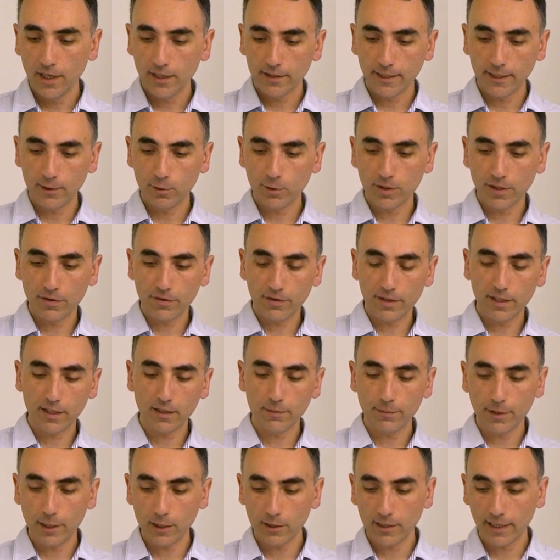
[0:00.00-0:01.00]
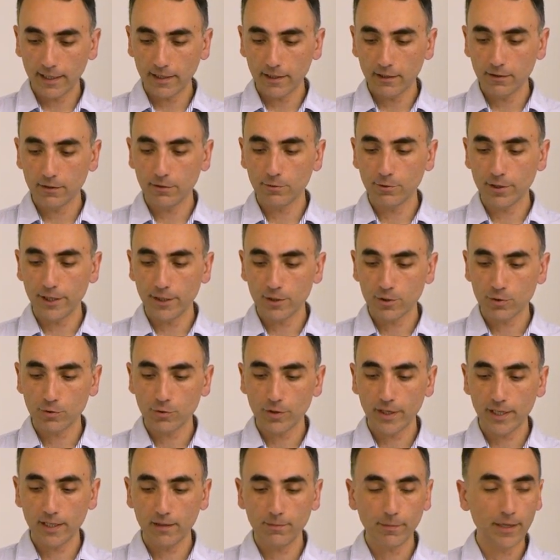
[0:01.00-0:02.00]
then you can think about like integration
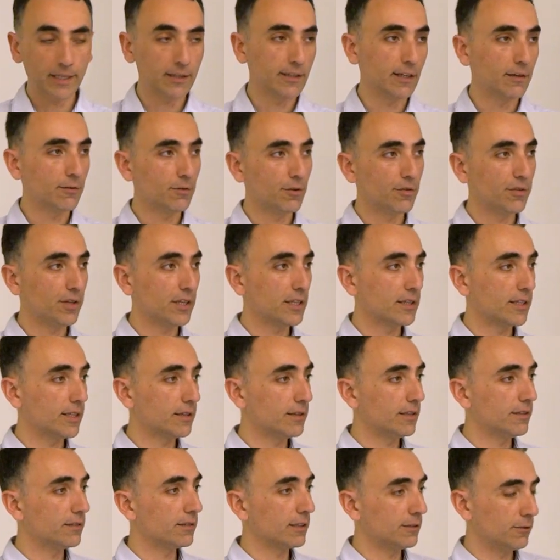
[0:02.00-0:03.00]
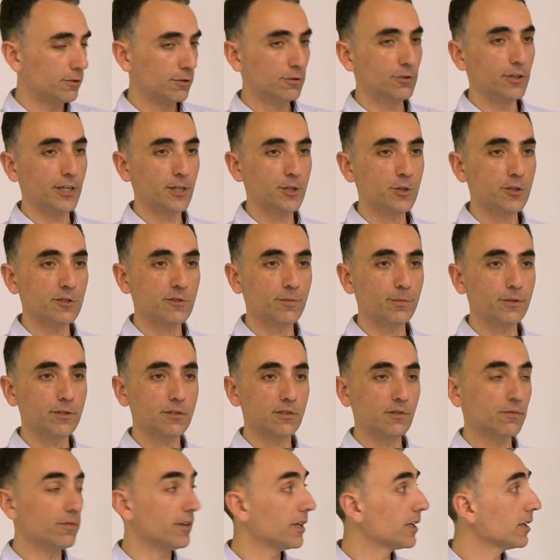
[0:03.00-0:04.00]
realm, and everything that is integration
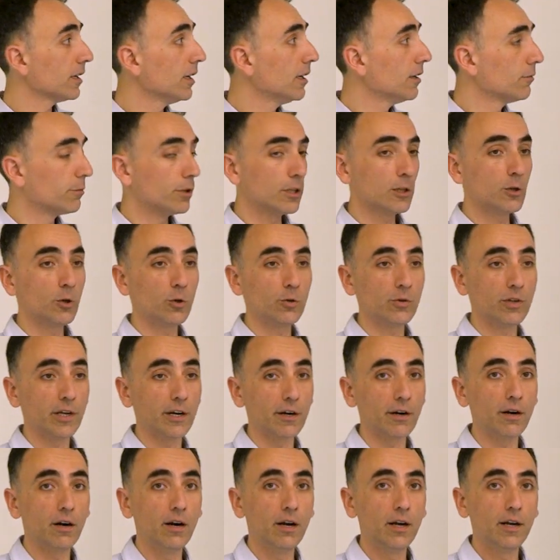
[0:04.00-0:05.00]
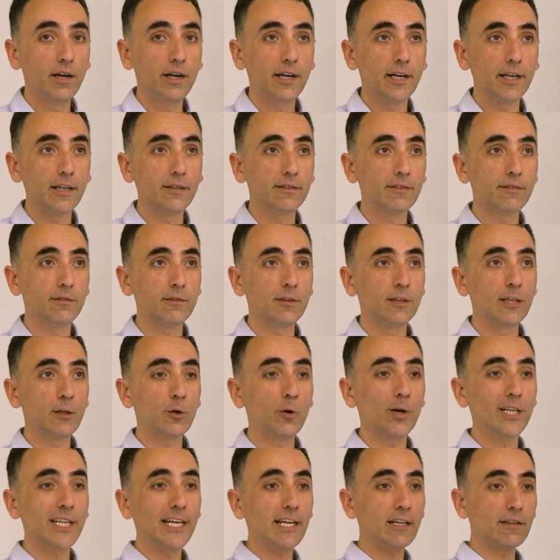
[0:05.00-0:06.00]
specific will go there. No
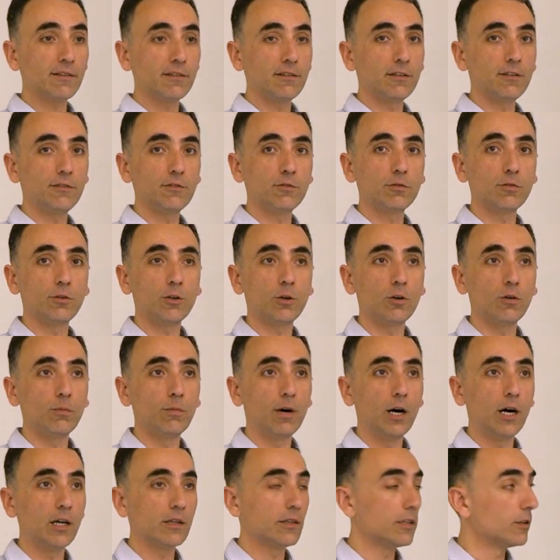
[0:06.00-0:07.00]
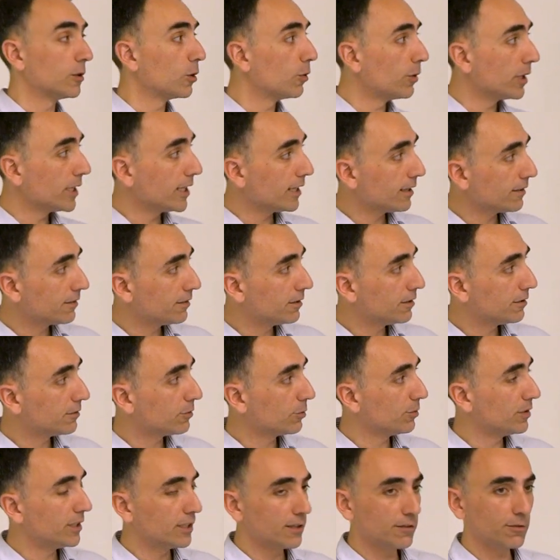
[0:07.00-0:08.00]
one else needs to know about it. No one else needs
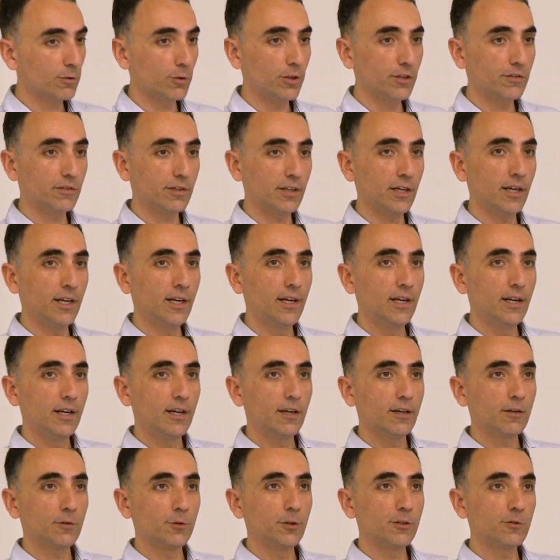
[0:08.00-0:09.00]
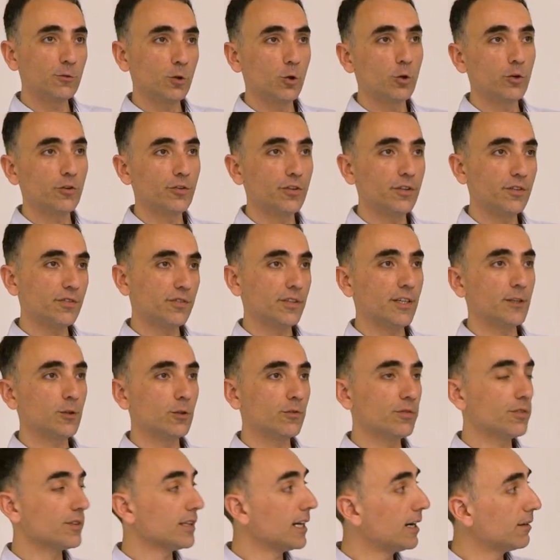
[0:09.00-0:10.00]
to deal. So it's a resources set
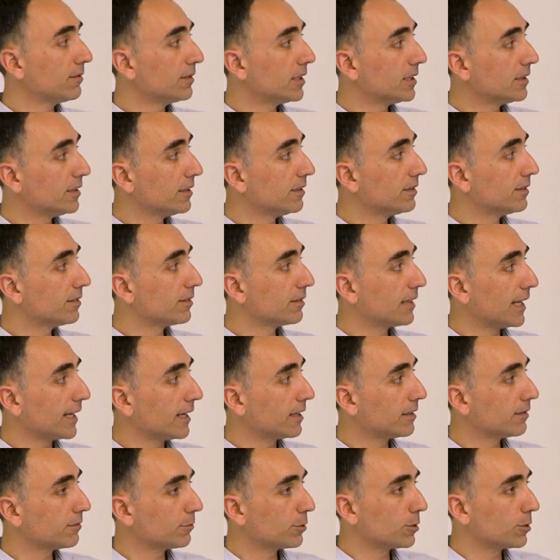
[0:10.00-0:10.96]
of stuff that it's like